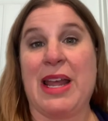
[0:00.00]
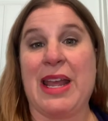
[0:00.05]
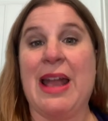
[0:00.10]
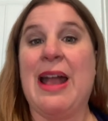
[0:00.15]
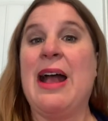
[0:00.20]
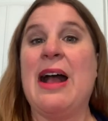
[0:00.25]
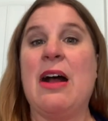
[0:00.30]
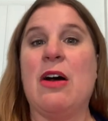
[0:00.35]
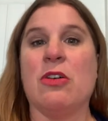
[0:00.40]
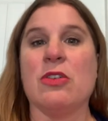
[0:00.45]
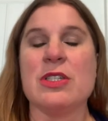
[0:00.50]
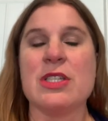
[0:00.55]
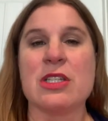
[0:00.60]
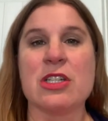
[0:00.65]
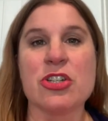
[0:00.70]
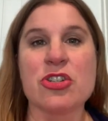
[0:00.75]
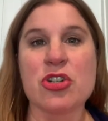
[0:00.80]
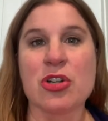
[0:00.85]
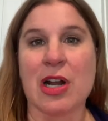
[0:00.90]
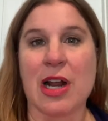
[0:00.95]
house
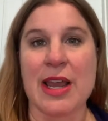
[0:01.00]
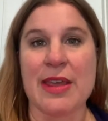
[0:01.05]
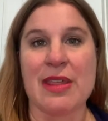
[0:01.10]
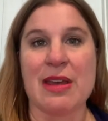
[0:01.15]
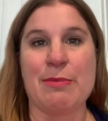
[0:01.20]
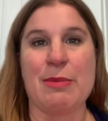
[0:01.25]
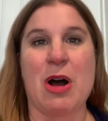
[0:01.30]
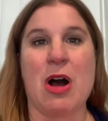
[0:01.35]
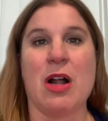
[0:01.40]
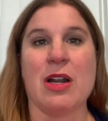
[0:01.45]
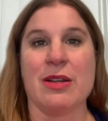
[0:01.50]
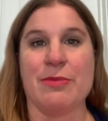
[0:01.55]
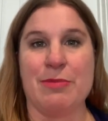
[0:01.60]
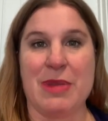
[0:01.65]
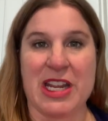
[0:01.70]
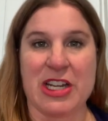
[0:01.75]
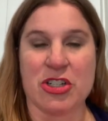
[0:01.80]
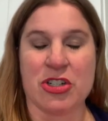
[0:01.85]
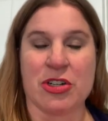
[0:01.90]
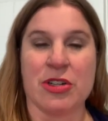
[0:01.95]
to try them on and
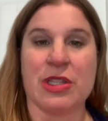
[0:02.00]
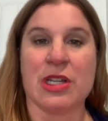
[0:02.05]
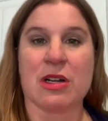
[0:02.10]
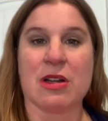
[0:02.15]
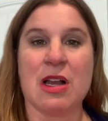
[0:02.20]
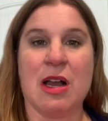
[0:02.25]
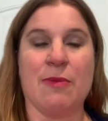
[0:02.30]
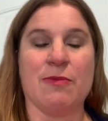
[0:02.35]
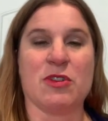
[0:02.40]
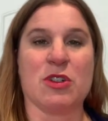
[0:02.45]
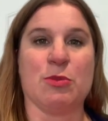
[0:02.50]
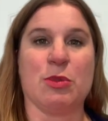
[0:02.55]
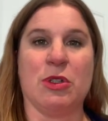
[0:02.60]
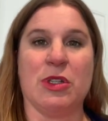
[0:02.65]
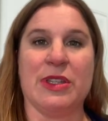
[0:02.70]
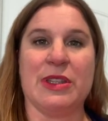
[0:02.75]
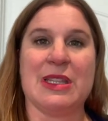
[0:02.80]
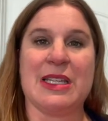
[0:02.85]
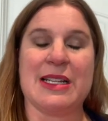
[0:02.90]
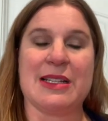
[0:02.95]
make sure they're comfortable
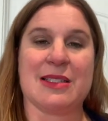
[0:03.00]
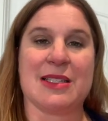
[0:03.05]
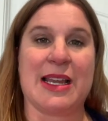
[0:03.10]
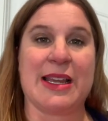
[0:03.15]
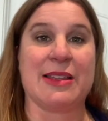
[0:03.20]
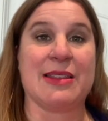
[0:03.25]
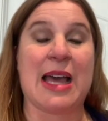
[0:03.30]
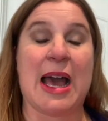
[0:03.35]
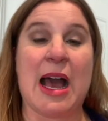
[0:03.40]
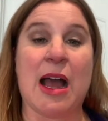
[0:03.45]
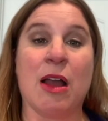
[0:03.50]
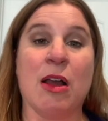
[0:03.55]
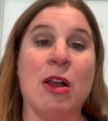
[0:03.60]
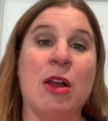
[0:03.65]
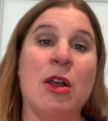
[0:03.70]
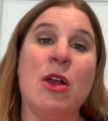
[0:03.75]
and things like that.